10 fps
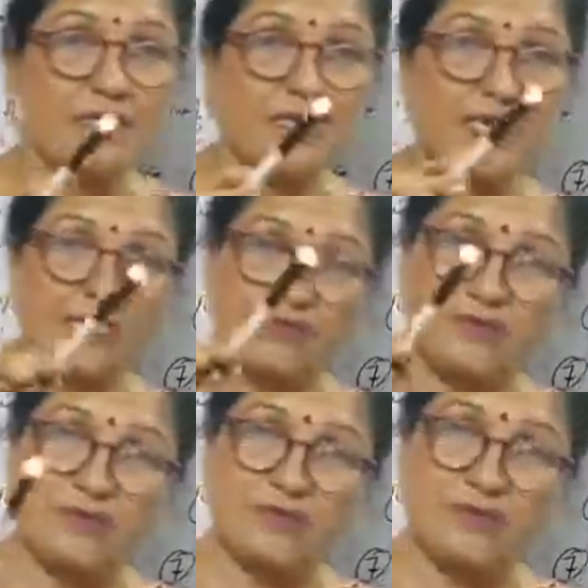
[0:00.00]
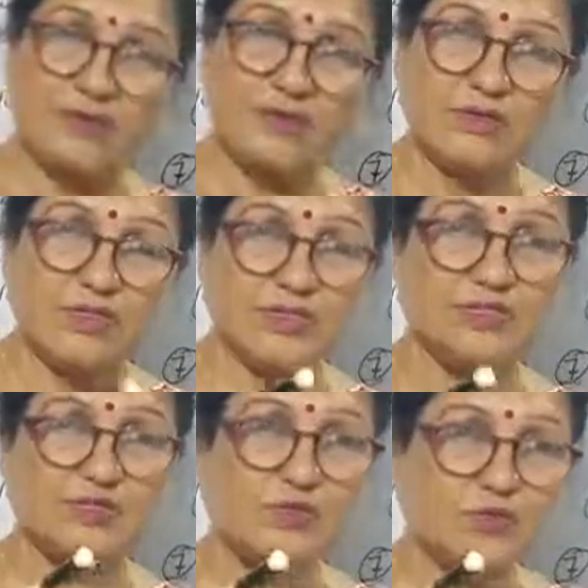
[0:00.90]
in the
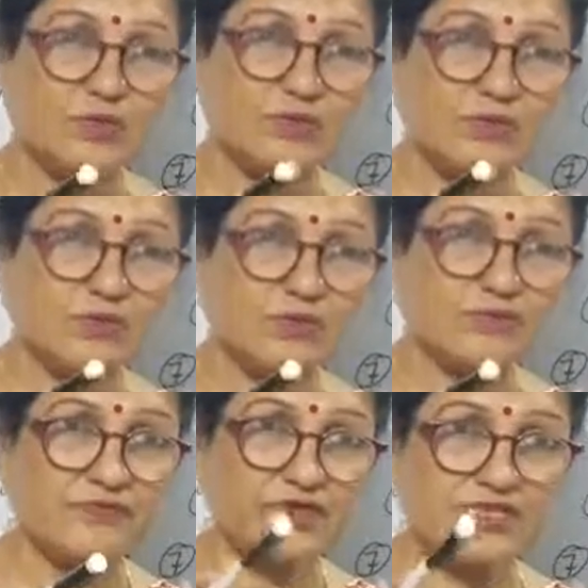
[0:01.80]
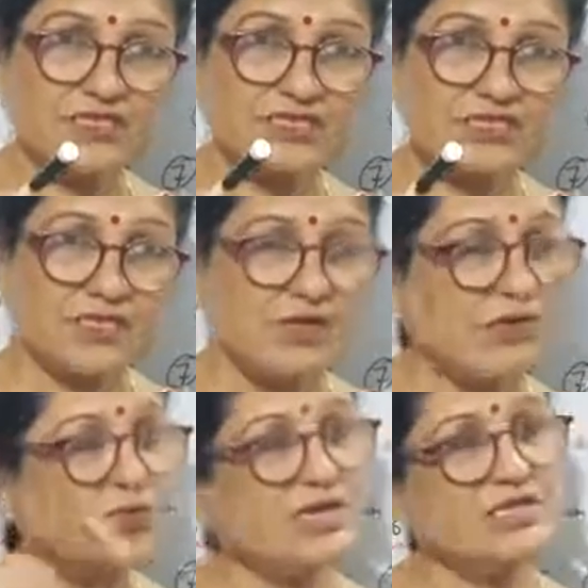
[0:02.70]
two phases,
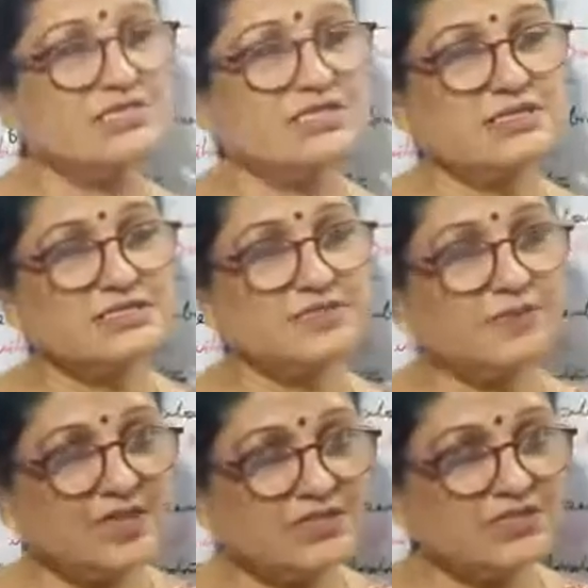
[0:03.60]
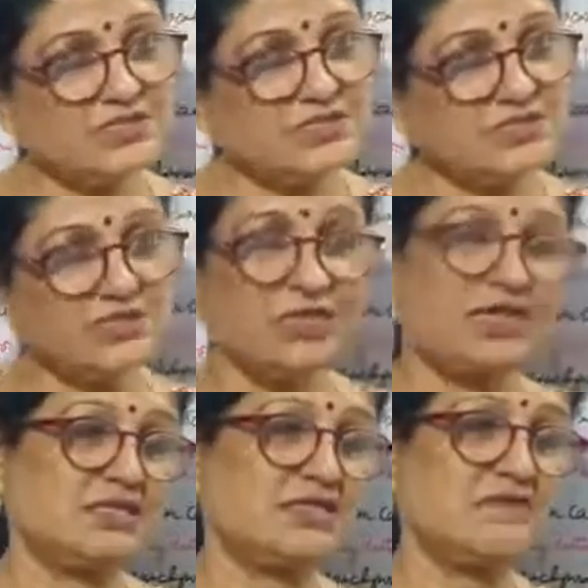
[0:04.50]
one is in the spring season,
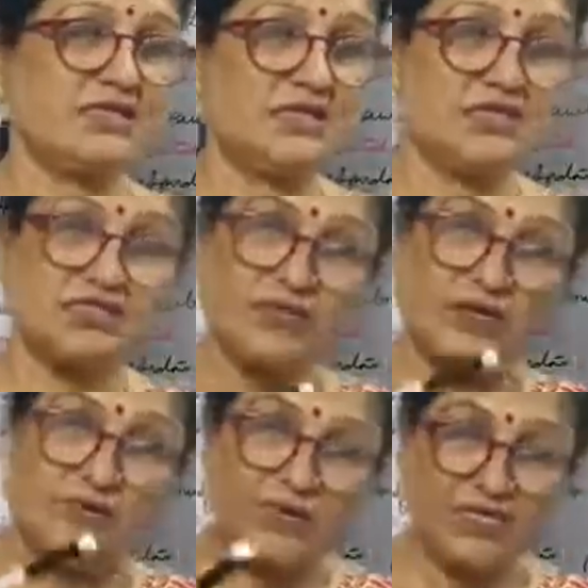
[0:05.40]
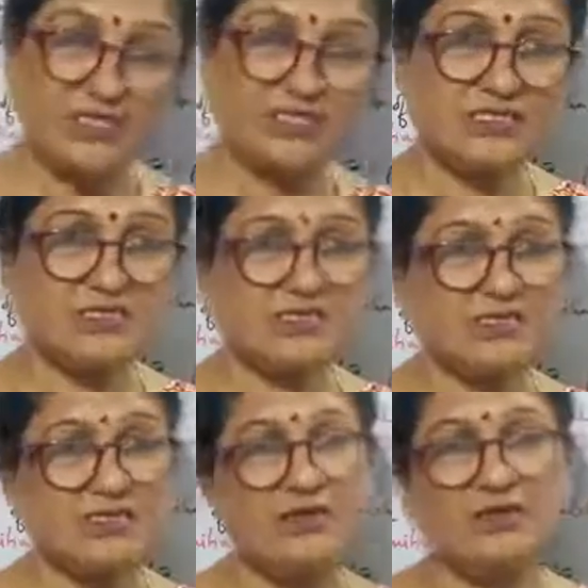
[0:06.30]
another one is winter
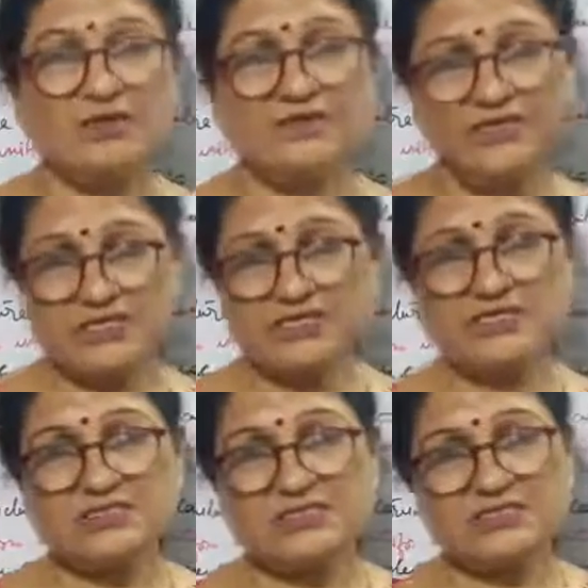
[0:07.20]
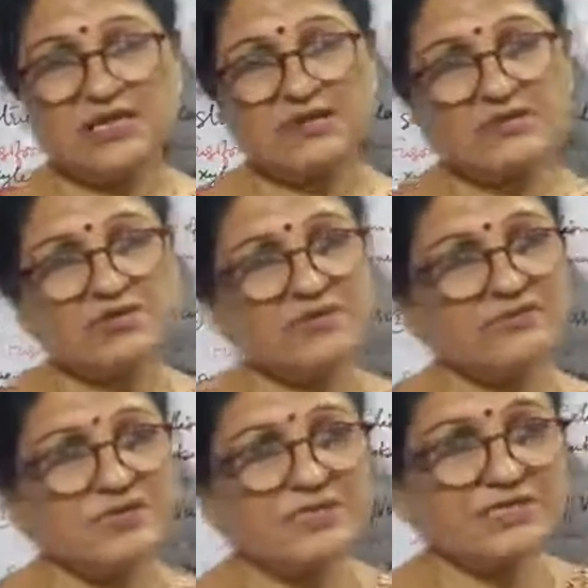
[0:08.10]
season. Winter season, the annual ring
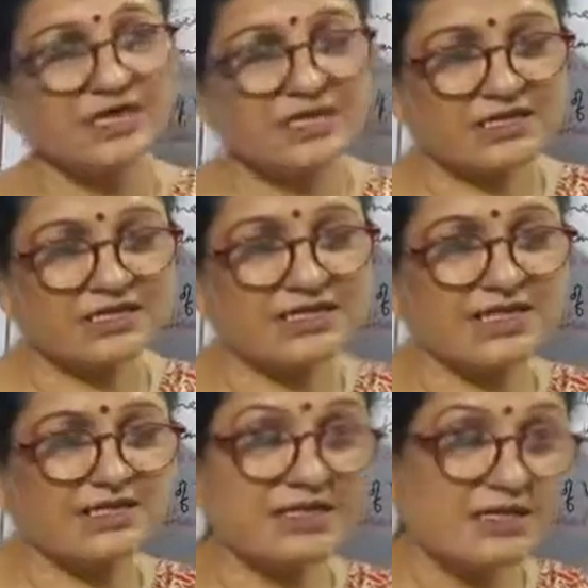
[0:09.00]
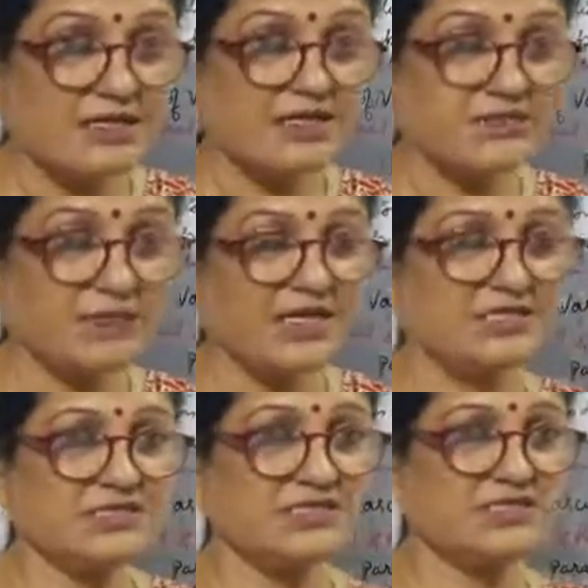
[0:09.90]
will be darker than the spring
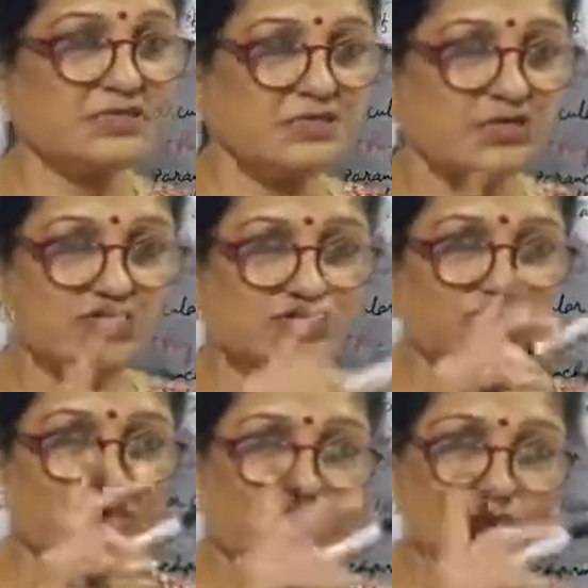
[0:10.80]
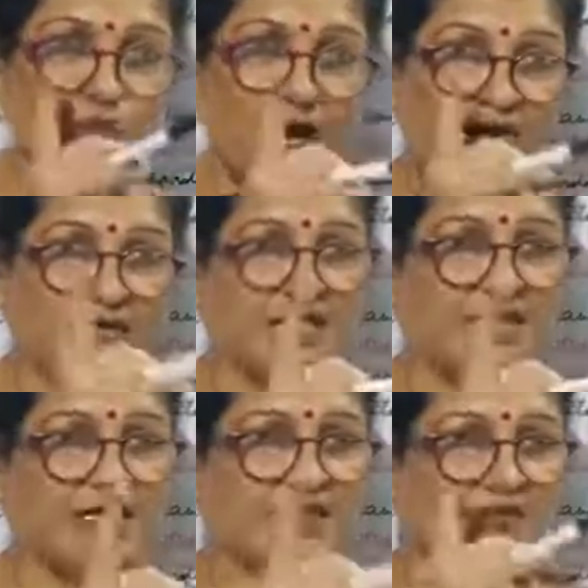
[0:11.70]
season. So in 1
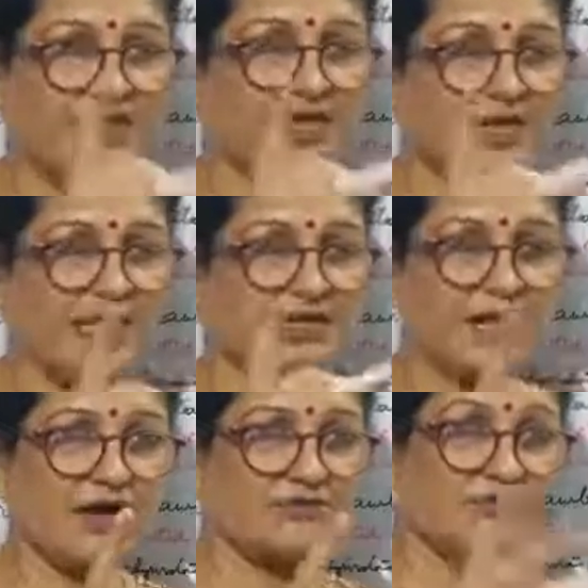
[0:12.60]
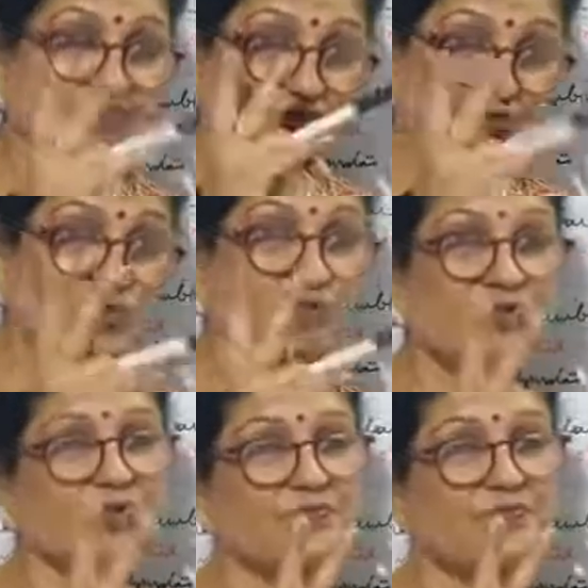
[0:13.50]
year we can count 2